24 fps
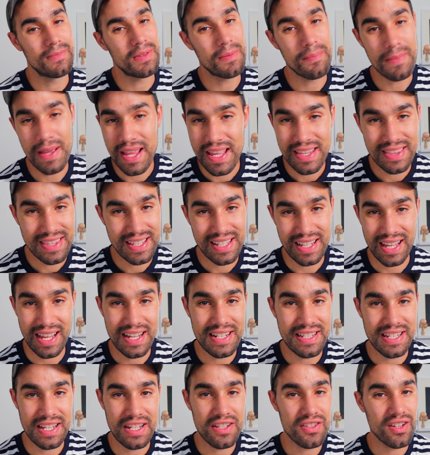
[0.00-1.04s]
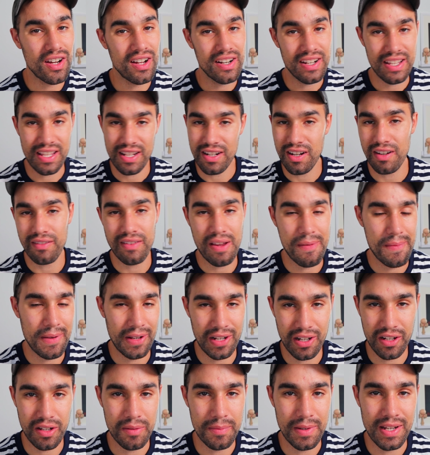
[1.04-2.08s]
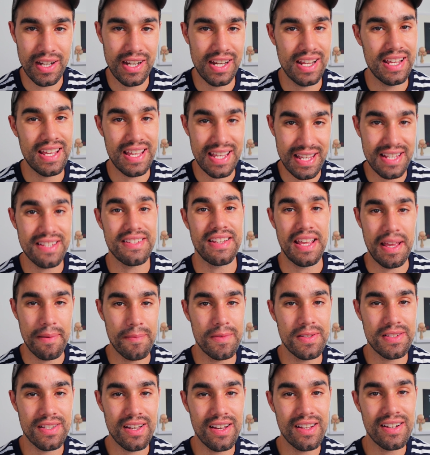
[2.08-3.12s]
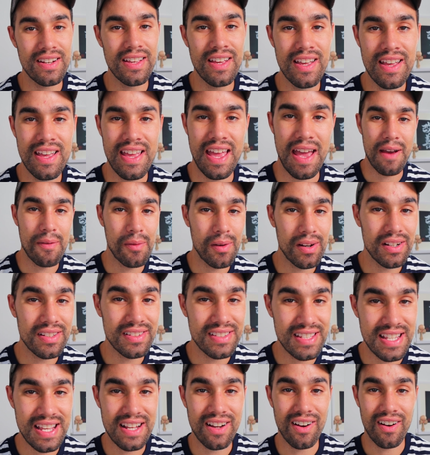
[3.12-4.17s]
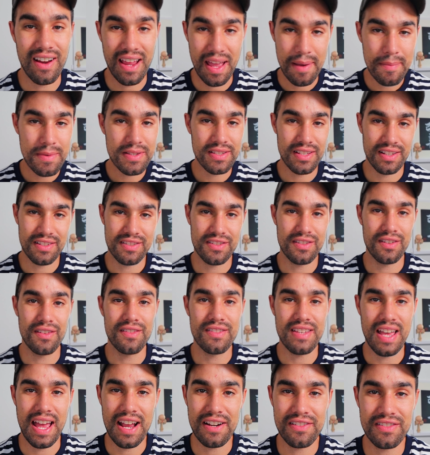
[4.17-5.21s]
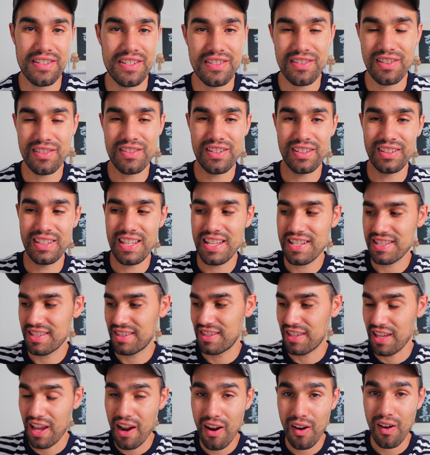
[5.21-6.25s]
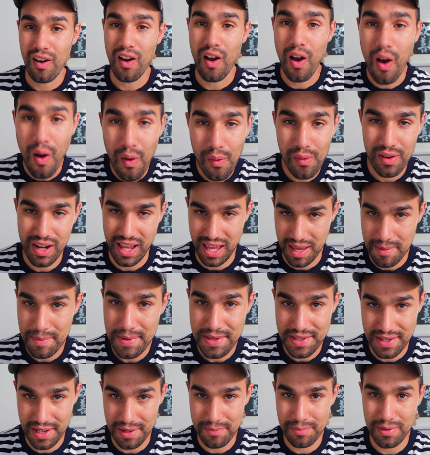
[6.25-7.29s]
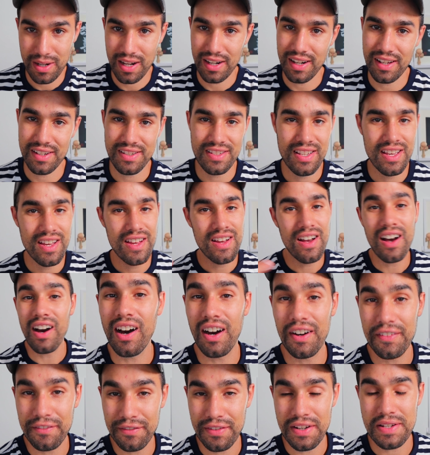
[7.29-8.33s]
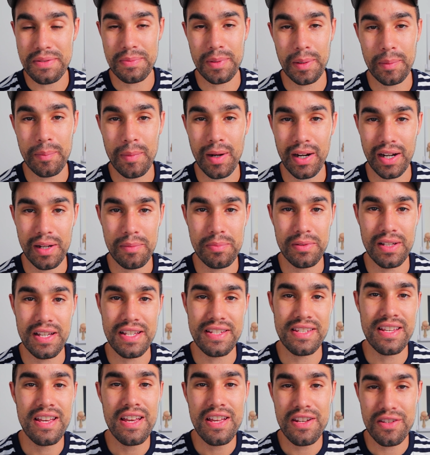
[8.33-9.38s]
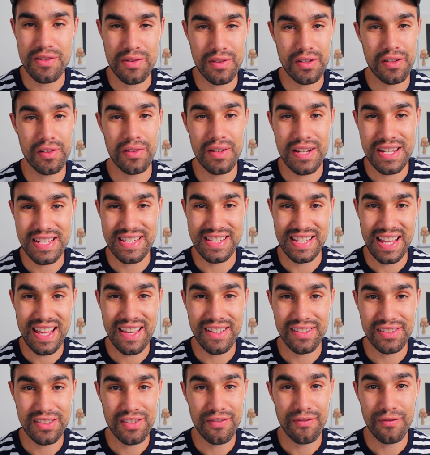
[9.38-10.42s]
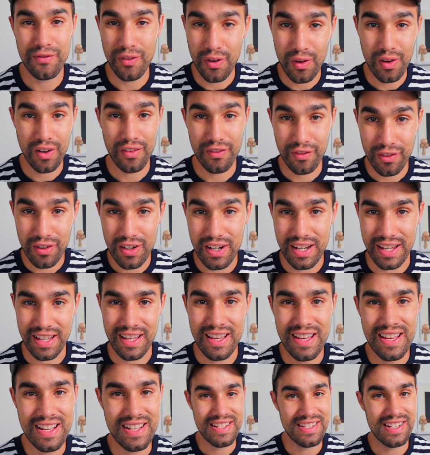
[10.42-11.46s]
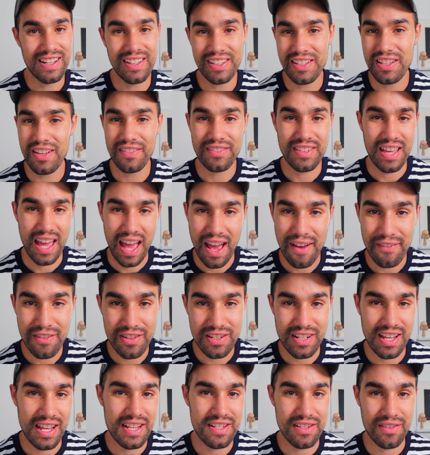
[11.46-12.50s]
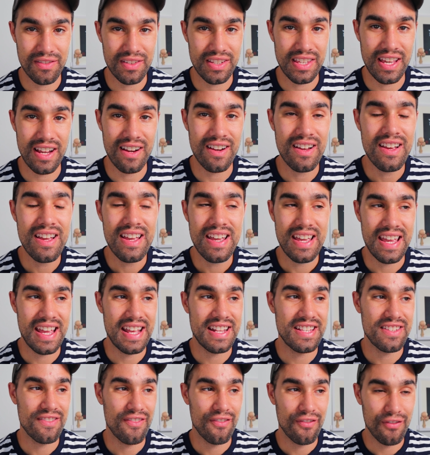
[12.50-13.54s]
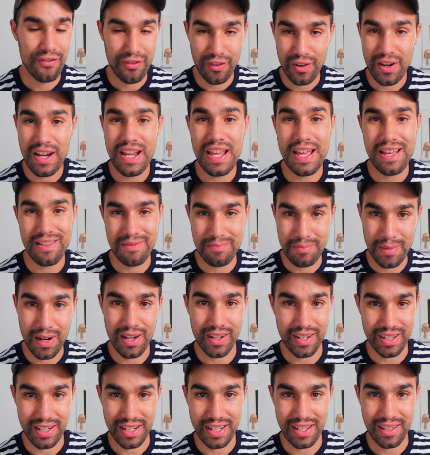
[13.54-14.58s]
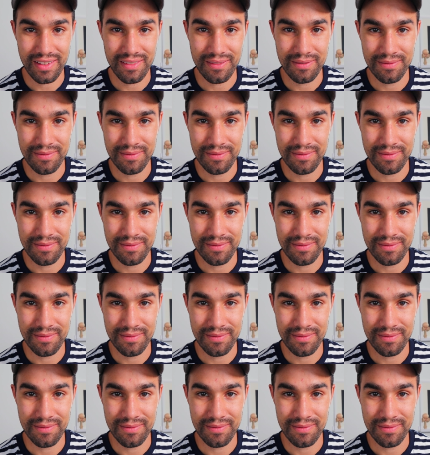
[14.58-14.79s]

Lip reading: the main thing I teach on in our Rainmaker community is Amazon. And we're seeing our Amazon students actually start to list their own Amazon products on Facebook Marketplace to increase sales for free. It's not like you have to advertise over there, it's free marketing.